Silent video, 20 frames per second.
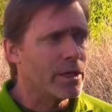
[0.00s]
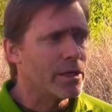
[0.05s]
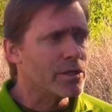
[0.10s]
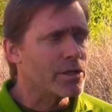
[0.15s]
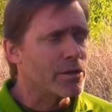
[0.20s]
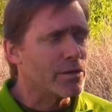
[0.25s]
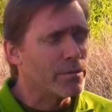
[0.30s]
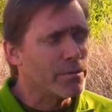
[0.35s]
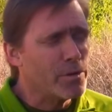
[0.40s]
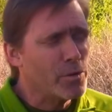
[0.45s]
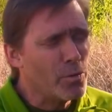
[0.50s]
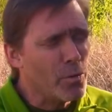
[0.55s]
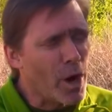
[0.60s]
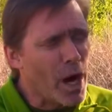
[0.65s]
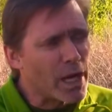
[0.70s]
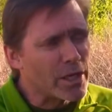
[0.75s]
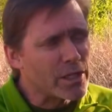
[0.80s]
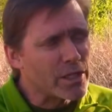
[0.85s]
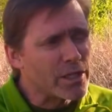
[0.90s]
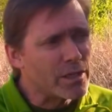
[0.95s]
So if you
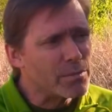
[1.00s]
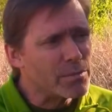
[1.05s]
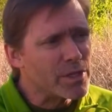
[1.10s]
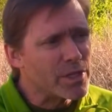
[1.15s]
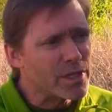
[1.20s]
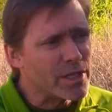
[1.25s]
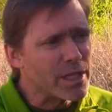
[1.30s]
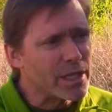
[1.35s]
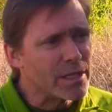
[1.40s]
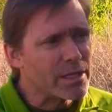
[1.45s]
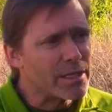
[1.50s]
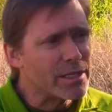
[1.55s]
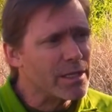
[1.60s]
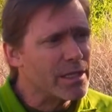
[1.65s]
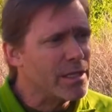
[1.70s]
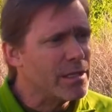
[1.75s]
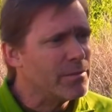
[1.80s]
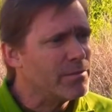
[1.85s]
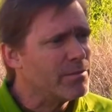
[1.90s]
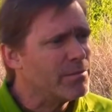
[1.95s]
watch them
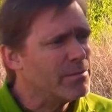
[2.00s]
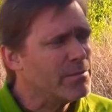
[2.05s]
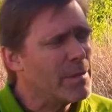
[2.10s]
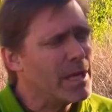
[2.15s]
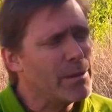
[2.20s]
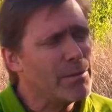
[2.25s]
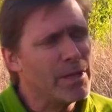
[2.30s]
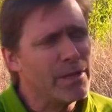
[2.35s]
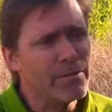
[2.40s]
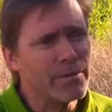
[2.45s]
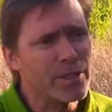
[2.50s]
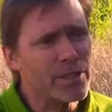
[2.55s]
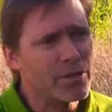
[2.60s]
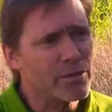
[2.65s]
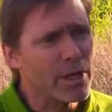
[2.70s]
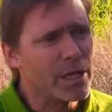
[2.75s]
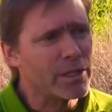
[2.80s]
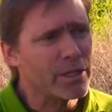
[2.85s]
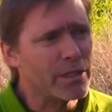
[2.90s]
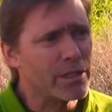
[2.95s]
6, maybe even
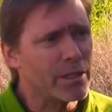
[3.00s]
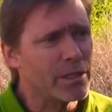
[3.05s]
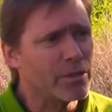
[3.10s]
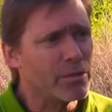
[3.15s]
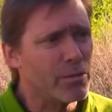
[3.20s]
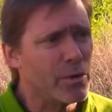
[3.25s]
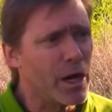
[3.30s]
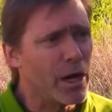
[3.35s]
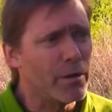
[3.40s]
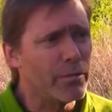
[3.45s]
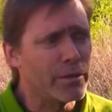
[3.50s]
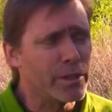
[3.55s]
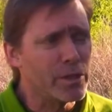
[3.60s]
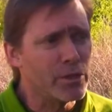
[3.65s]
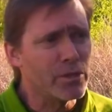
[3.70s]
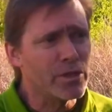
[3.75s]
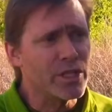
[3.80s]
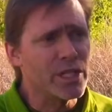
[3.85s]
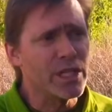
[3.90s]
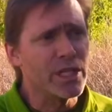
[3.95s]
stretch it to 12 and
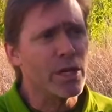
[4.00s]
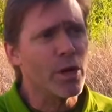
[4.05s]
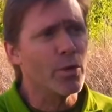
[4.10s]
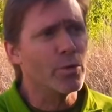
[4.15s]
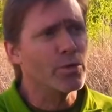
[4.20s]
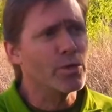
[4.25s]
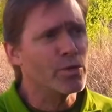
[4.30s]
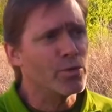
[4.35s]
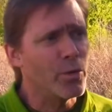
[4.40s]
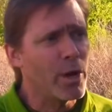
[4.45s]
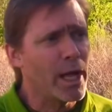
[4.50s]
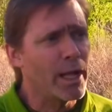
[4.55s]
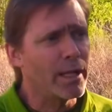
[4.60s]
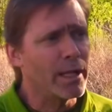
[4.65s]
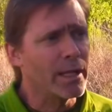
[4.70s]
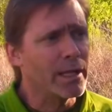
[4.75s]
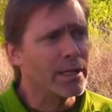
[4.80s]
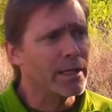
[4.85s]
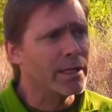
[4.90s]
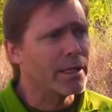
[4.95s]
you see no
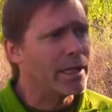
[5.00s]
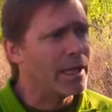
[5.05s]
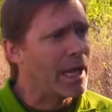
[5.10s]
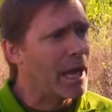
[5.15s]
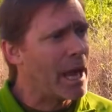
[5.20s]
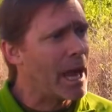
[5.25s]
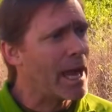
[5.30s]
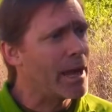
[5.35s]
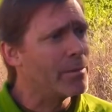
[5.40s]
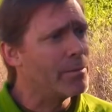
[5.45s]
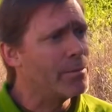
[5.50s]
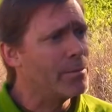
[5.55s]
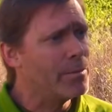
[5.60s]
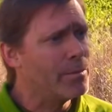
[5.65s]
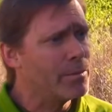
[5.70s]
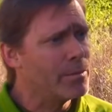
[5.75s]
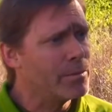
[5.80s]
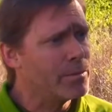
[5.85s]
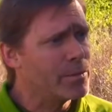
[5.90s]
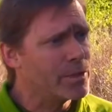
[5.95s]
swelling,
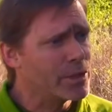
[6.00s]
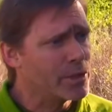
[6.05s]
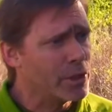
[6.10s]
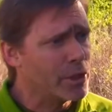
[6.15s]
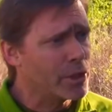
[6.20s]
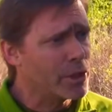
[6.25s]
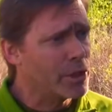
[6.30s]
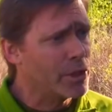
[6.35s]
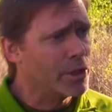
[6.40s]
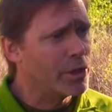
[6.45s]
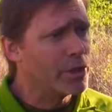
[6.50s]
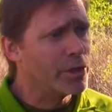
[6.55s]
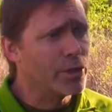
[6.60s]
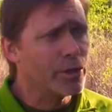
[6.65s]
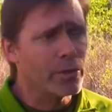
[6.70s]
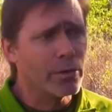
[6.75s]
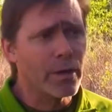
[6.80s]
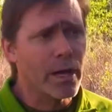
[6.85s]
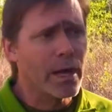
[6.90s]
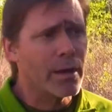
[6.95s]
labs look good,
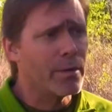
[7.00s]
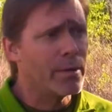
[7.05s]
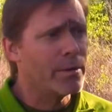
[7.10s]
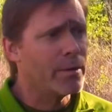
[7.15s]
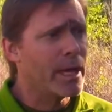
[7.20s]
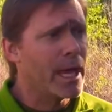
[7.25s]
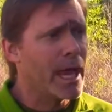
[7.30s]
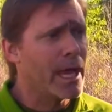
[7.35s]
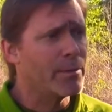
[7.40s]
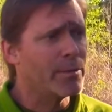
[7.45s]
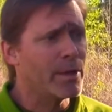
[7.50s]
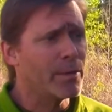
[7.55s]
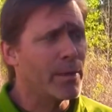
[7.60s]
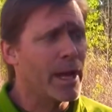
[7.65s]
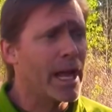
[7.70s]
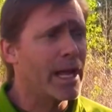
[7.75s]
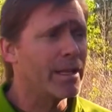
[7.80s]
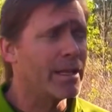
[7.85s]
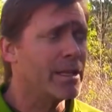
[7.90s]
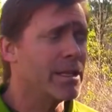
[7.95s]
no
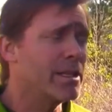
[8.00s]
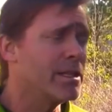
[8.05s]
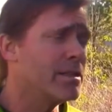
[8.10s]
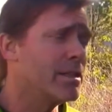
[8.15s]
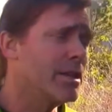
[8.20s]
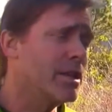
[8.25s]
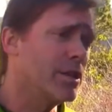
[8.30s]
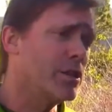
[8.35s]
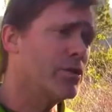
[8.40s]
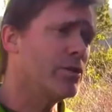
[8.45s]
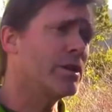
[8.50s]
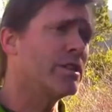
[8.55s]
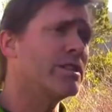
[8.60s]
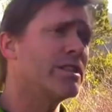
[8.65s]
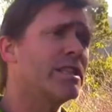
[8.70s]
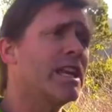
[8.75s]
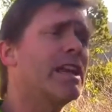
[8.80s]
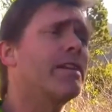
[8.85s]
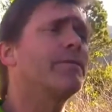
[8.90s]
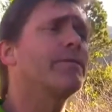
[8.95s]
abnormalities, you can
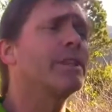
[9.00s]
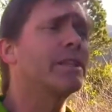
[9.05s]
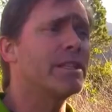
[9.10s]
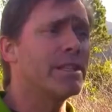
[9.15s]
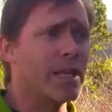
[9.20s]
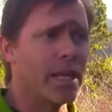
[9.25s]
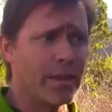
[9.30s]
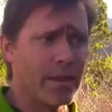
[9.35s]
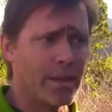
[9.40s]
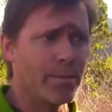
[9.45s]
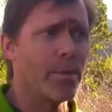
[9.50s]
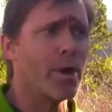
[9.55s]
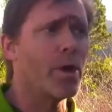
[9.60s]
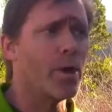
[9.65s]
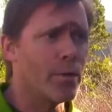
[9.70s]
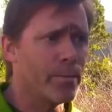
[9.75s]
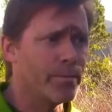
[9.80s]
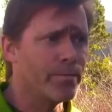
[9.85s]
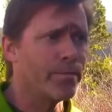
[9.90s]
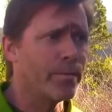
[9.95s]
safely send them
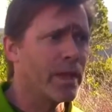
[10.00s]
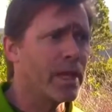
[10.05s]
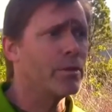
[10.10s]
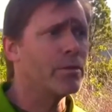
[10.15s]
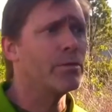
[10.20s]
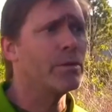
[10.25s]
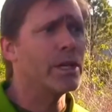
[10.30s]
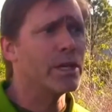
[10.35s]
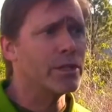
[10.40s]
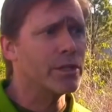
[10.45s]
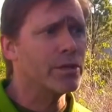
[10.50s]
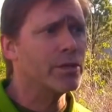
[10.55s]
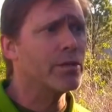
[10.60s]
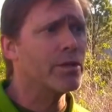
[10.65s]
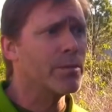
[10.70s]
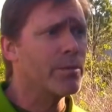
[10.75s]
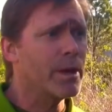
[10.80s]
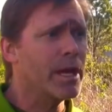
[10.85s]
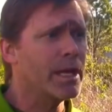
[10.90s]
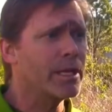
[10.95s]
home and
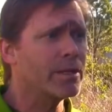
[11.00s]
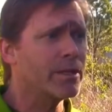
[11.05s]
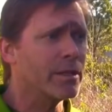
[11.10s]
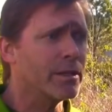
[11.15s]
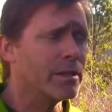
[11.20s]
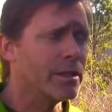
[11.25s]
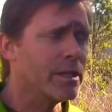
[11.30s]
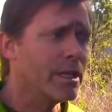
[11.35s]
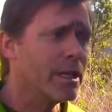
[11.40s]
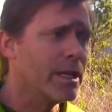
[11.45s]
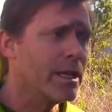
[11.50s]
reassure the patient.